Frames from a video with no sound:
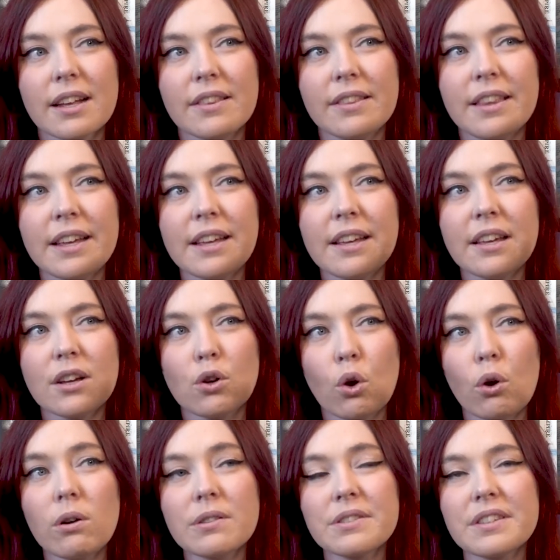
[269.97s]
The
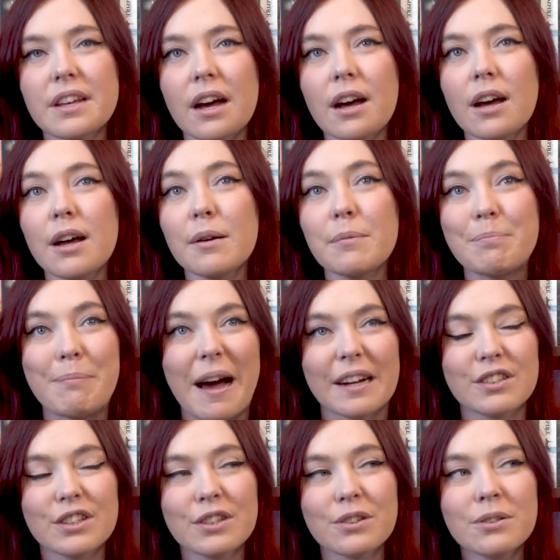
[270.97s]
courts are
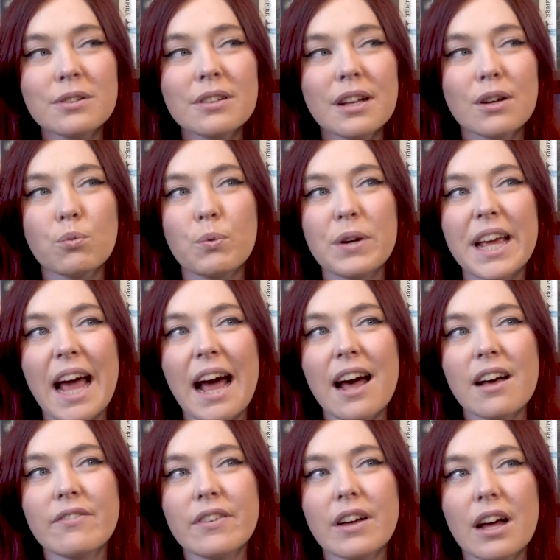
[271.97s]
magical. We
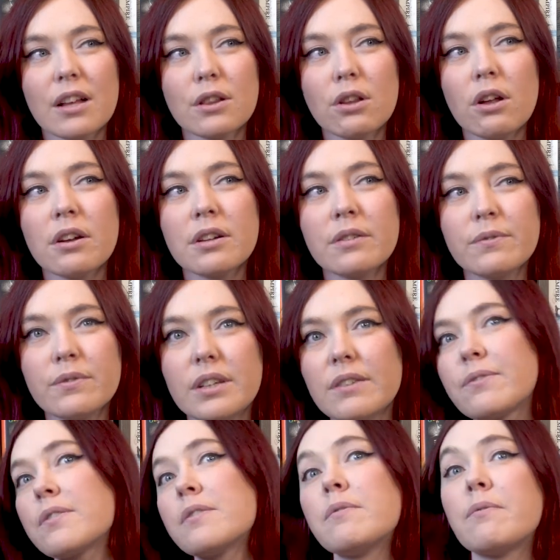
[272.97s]
have a lot of
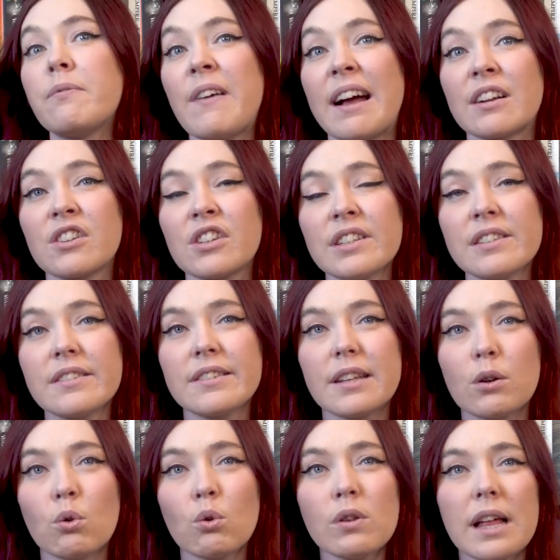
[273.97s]
different factions
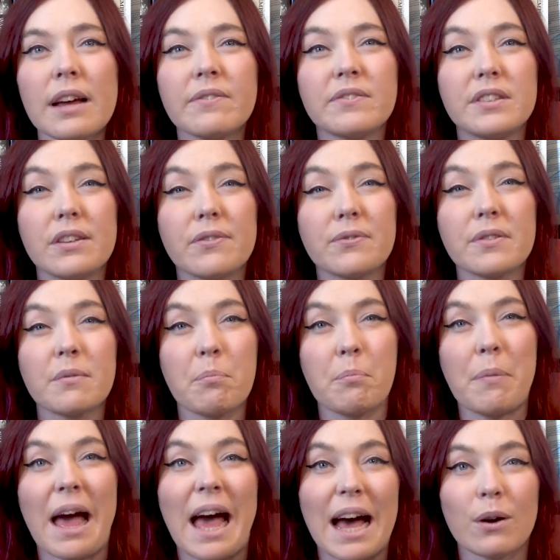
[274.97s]
that all have different
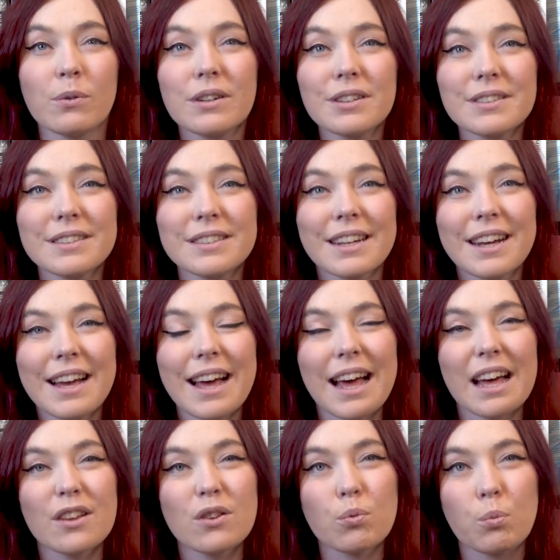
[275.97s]
powers
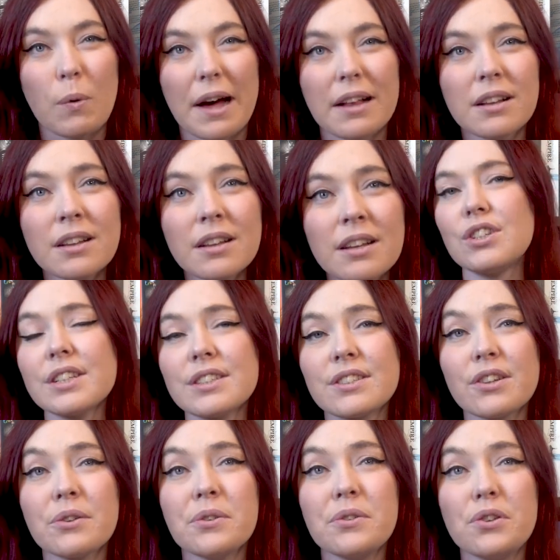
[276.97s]
as well. Just
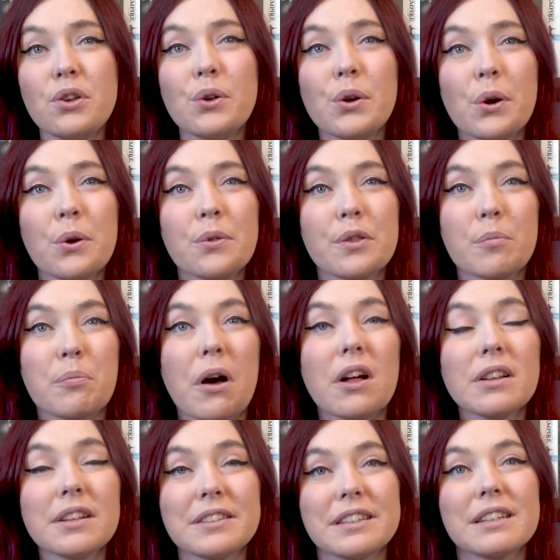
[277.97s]
so you know, the
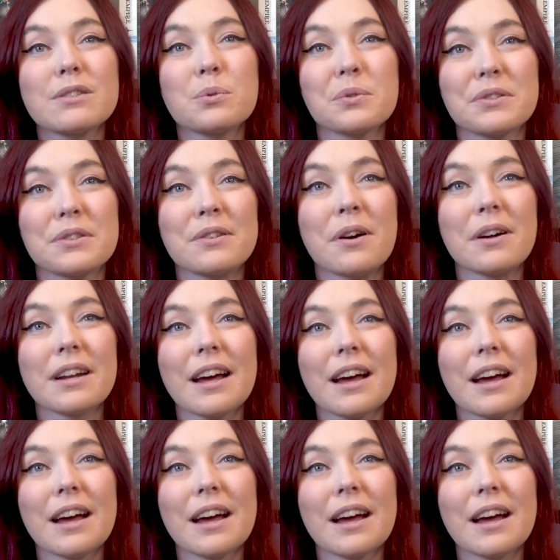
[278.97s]
politics was not